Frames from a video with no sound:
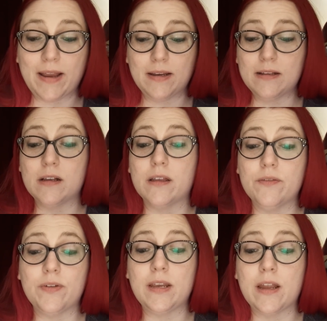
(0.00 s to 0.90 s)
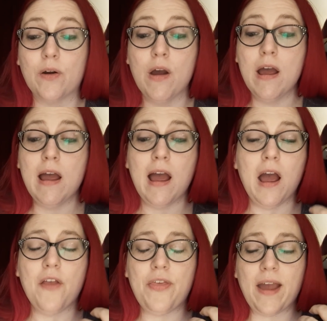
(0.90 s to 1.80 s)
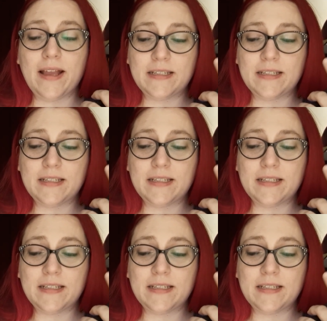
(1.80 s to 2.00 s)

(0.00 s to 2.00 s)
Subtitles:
I didn't click on the video that